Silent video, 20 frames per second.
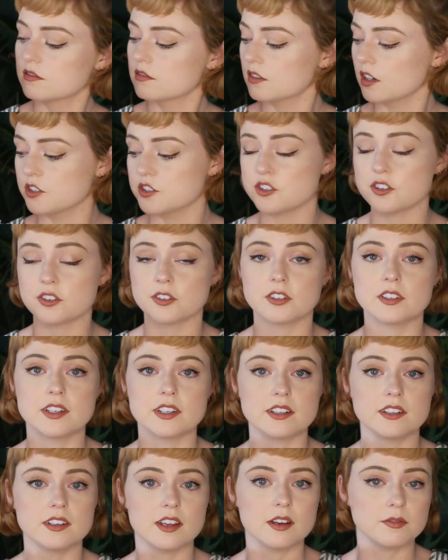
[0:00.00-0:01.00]
I journal
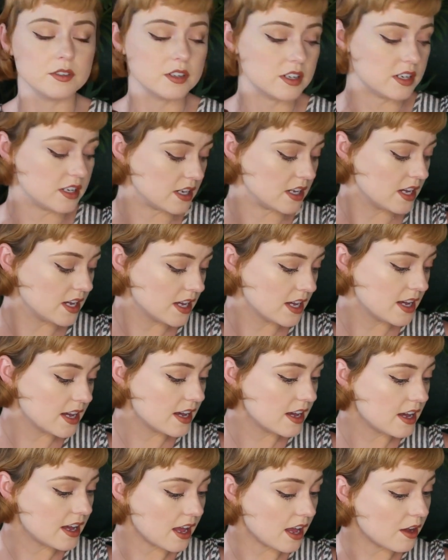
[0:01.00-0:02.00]
in every
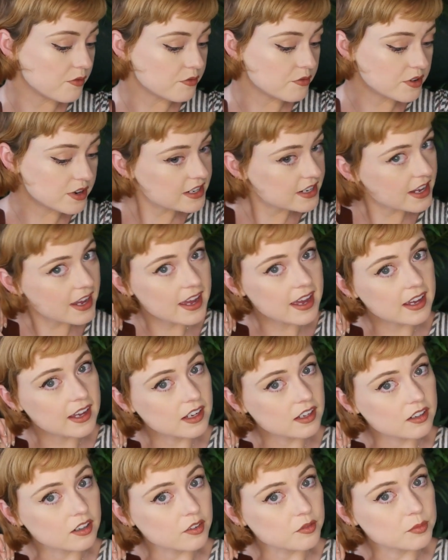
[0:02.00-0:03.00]
every day,
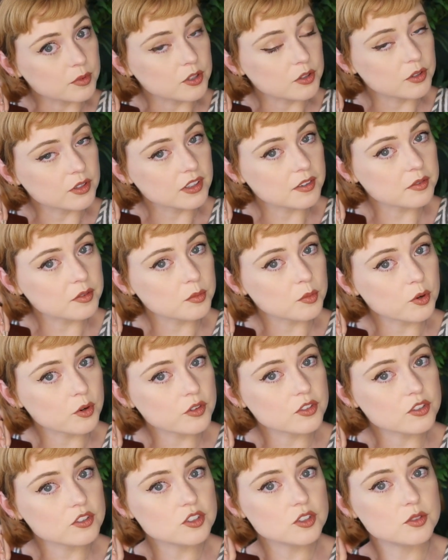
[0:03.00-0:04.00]
and I've been doing that for more
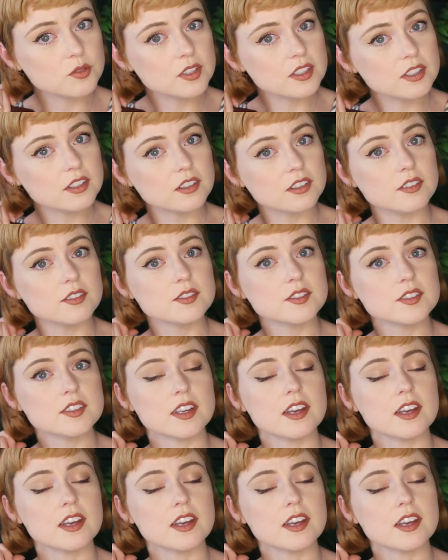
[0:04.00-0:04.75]
than two years,